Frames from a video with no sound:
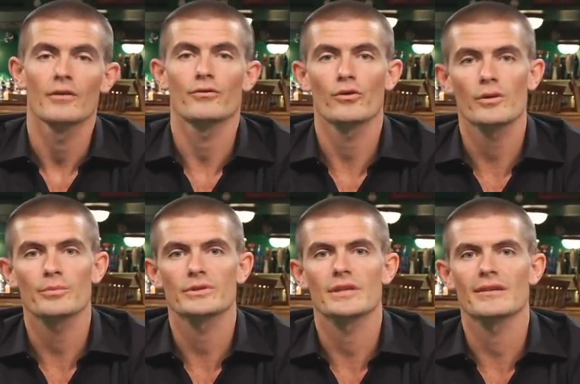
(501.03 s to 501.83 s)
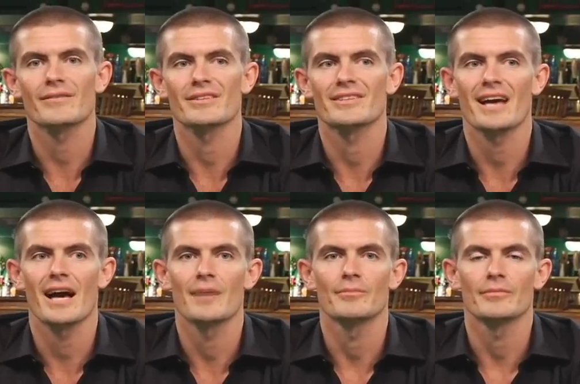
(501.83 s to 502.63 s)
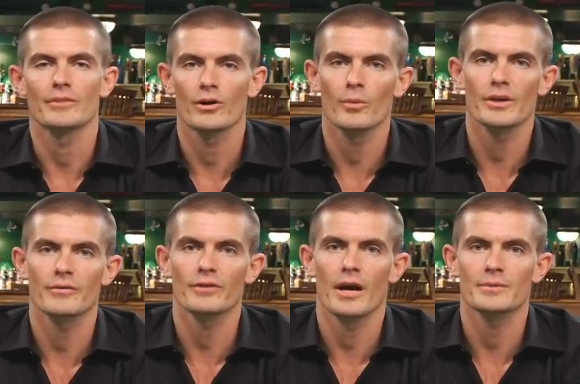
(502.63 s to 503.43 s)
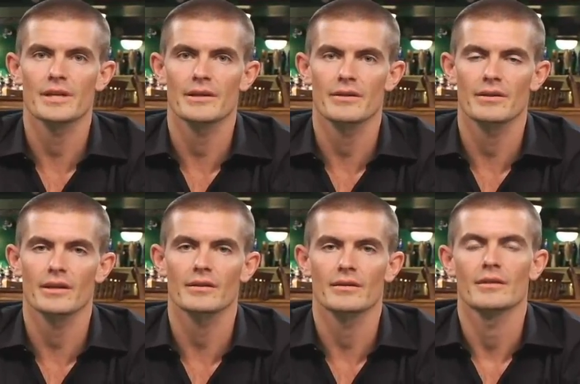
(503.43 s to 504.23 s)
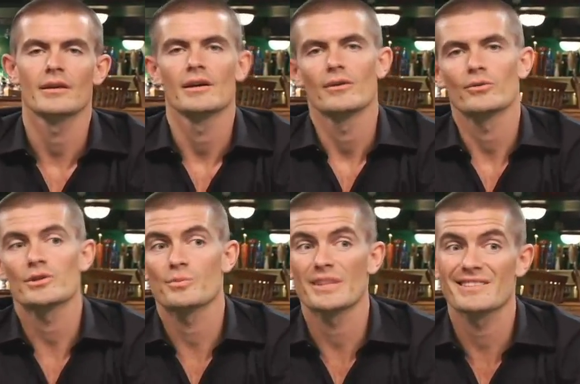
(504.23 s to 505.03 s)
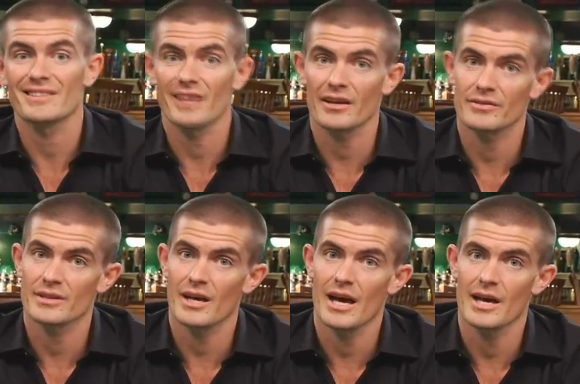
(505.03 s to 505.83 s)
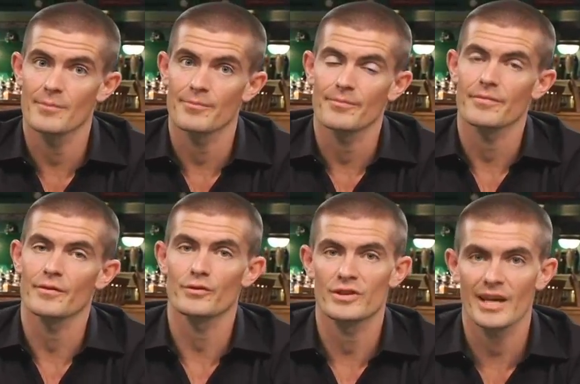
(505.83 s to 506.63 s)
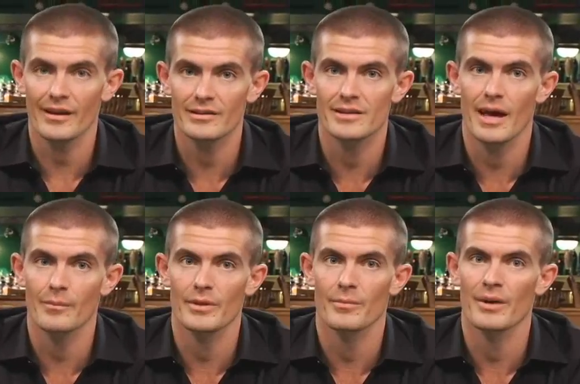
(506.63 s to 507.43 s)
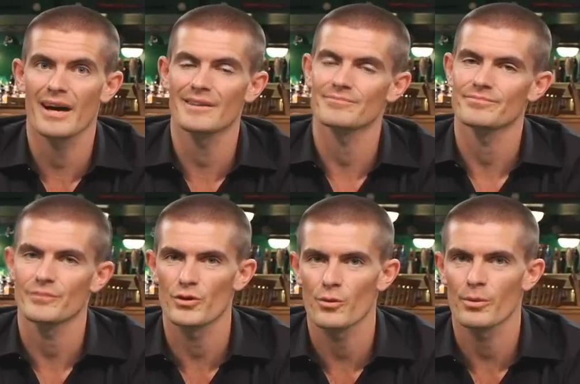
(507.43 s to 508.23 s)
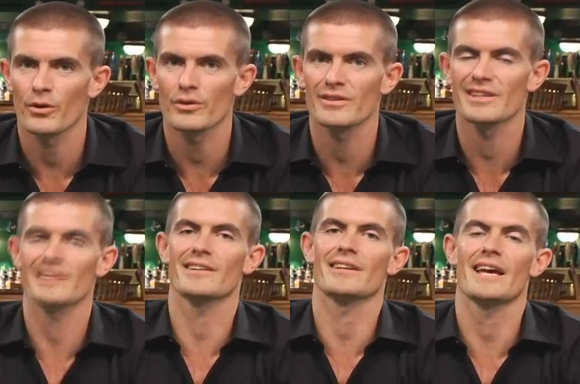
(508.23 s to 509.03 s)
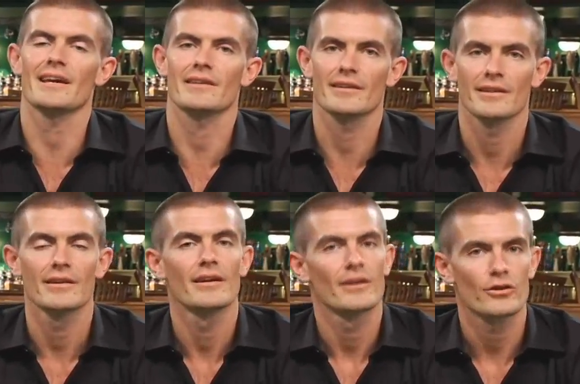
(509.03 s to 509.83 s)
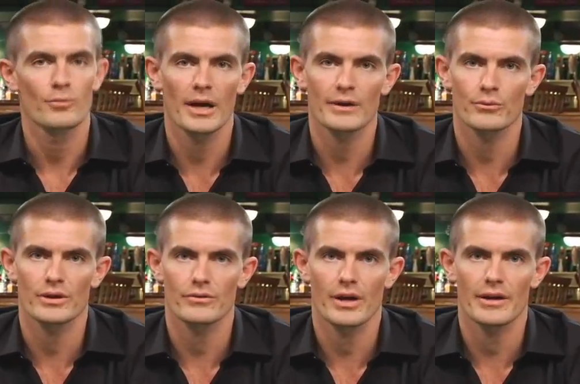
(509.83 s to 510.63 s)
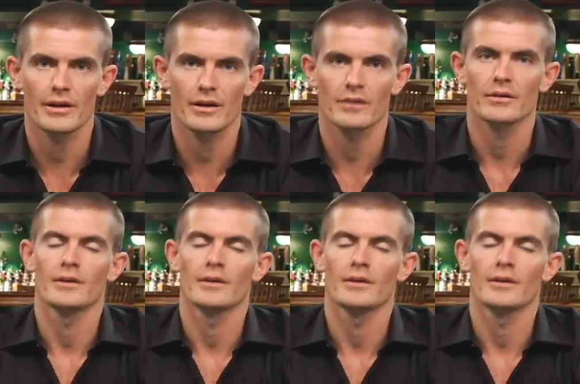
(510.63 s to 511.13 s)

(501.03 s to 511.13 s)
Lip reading: 40% of the time, nobody flops anything, which means a lot of time, if you take a stab at the pot, your opponent didn't connect, you might win it right here.